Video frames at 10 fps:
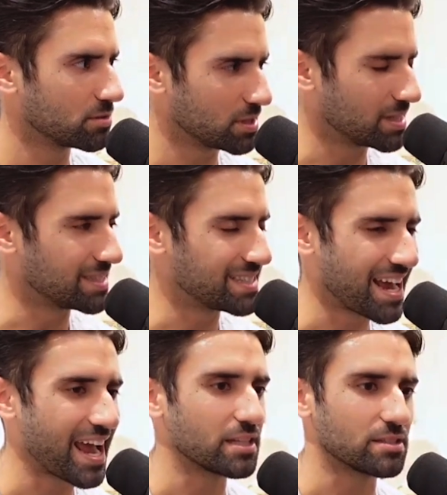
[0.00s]

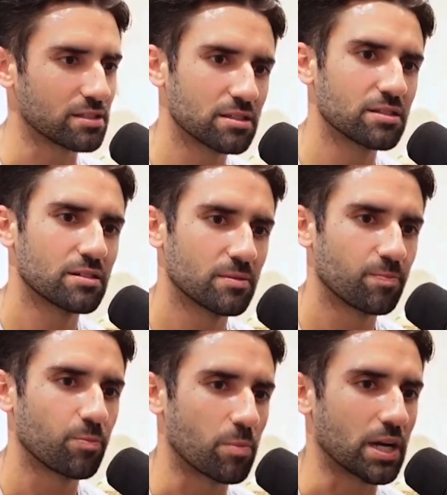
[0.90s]
intense
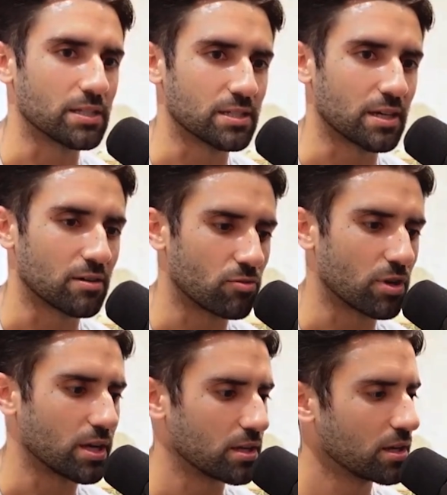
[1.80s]
mindset,
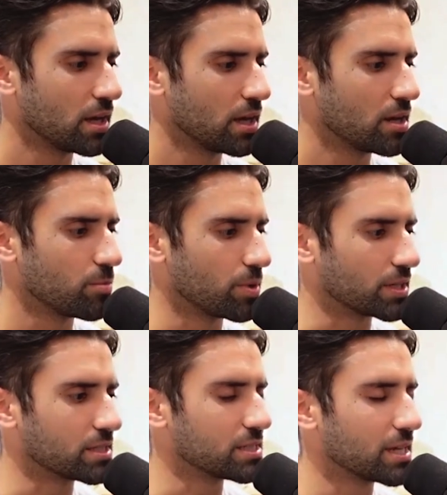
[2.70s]
right? But
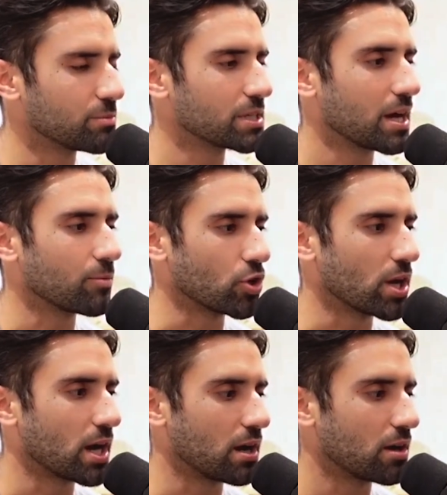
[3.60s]
at the same time, you're
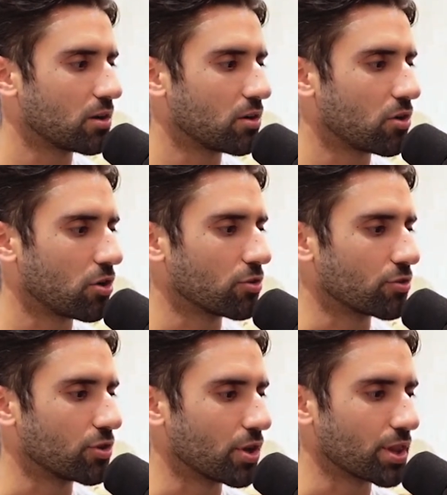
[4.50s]
not all or
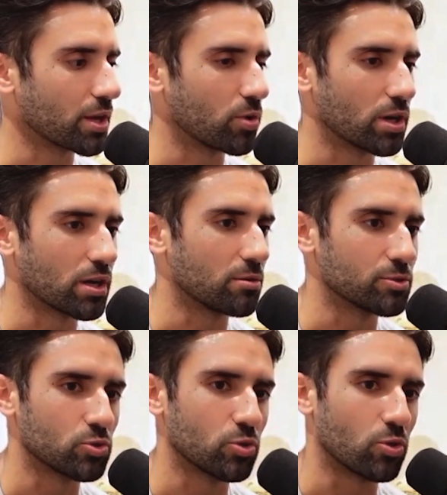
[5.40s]
nothing when it
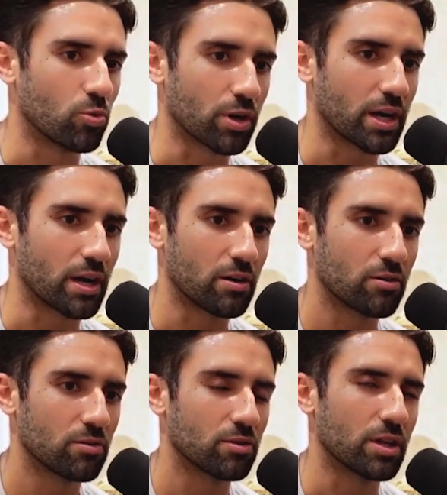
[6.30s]
comes to a workout.
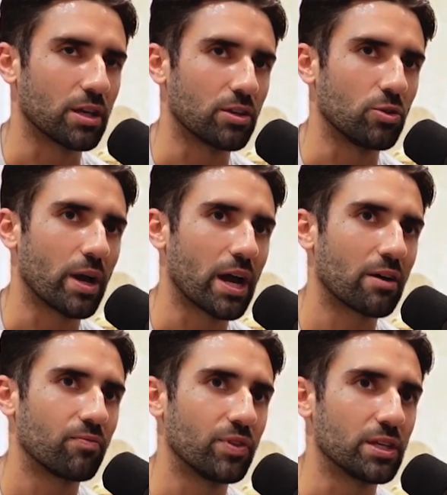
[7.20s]
Like you
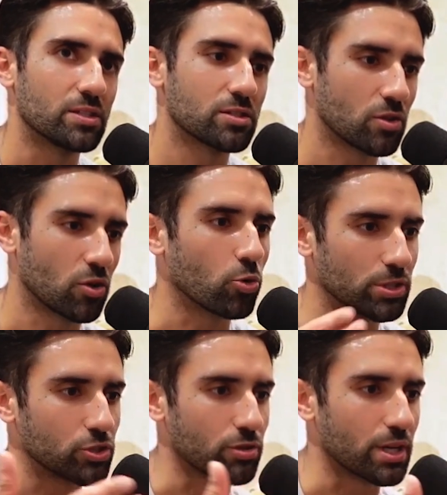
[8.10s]
have the Holy
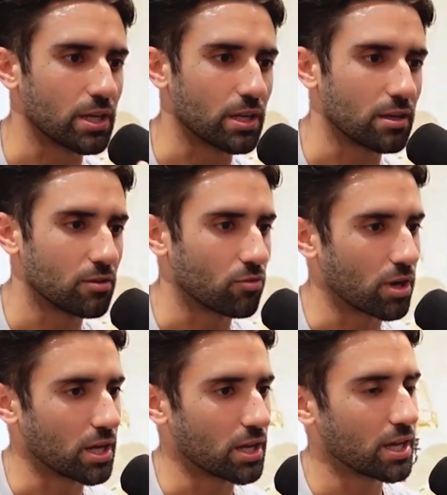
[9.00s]
Trinity,
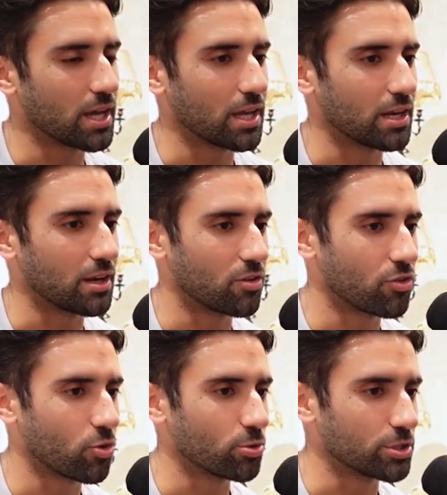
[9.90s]
right? And
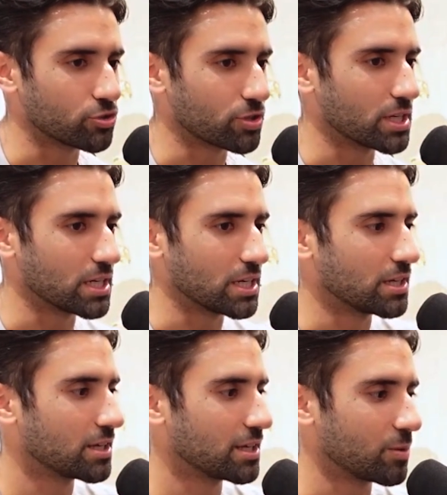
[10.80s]
the Holy
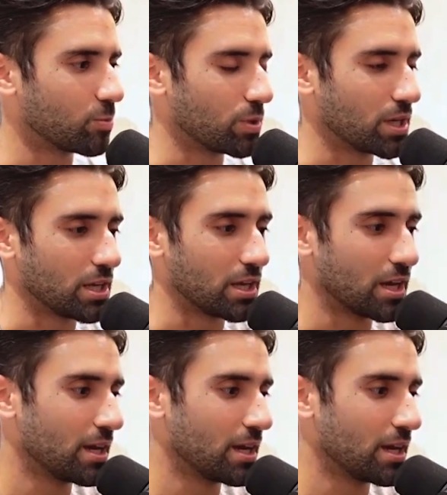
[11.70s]
Trinity can be